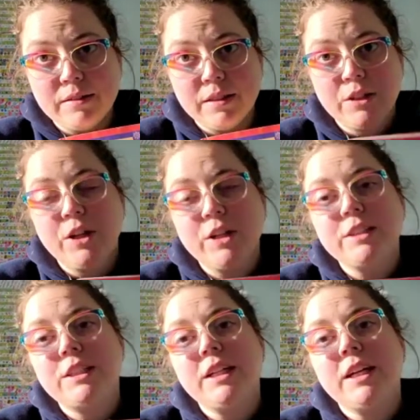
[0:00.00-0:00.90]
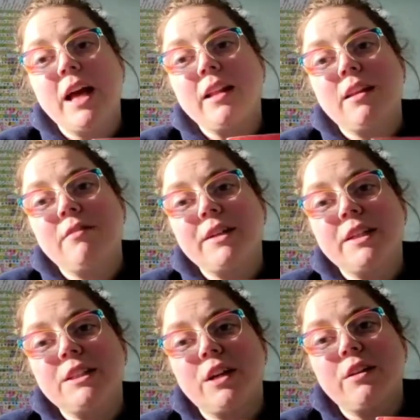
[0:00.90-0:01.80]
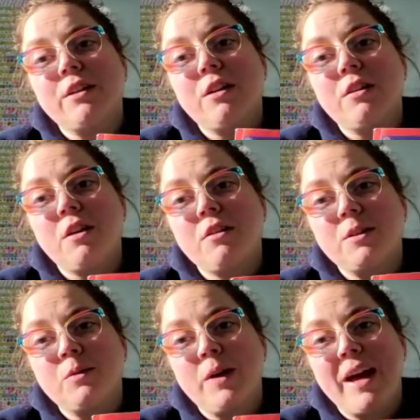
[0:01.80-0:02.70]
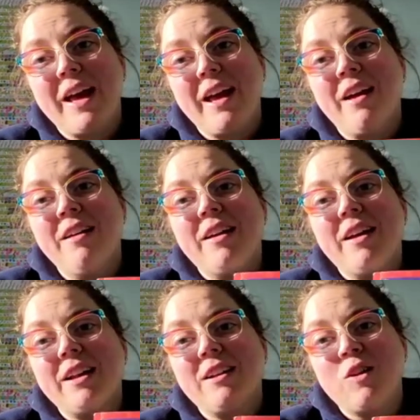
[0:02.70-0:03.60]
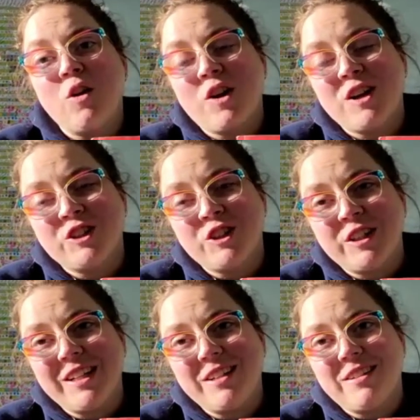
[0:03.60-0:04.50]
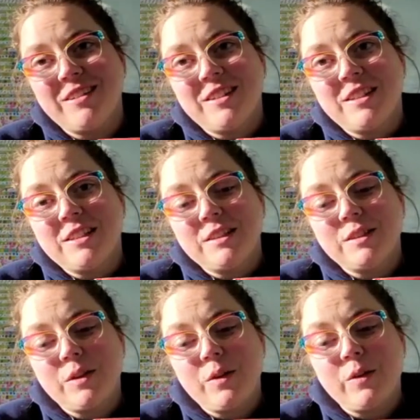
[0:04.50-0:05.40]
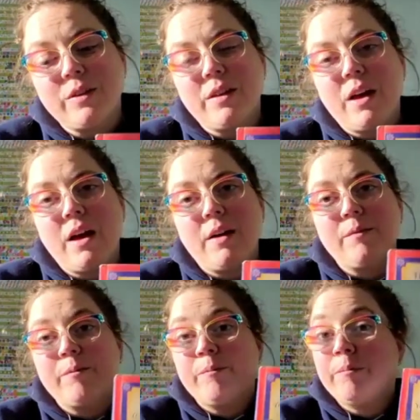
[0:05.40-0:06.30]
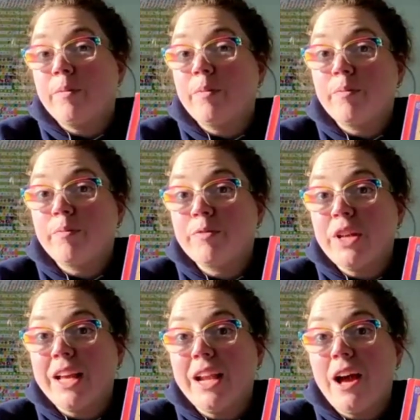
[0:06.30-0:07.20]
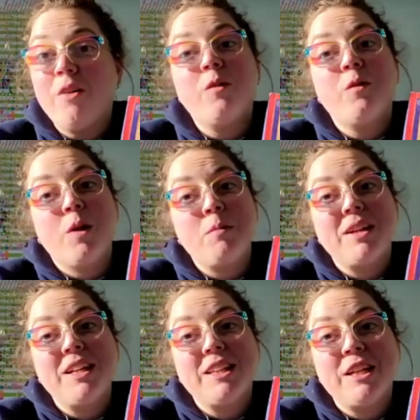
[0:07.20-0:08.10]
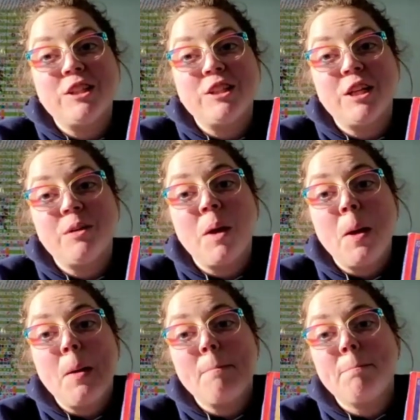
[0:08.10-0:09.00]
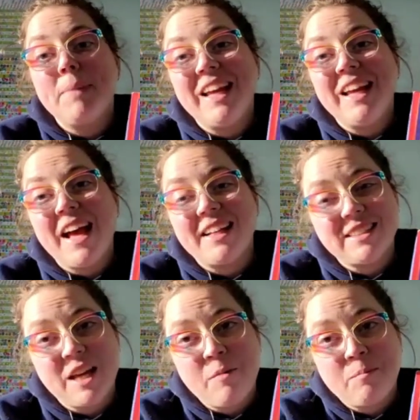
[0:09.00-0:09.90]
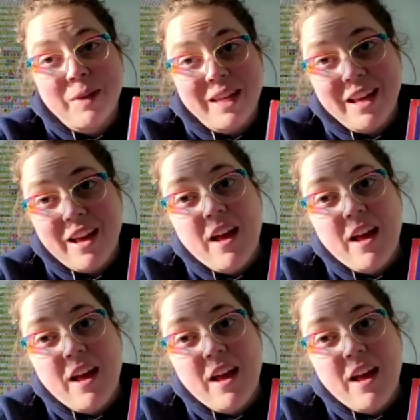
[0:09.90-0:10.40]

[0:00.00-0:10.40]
Encouraging and loving each other along the way and along our journey. So check it out, Women in Leadership, bsmb.com.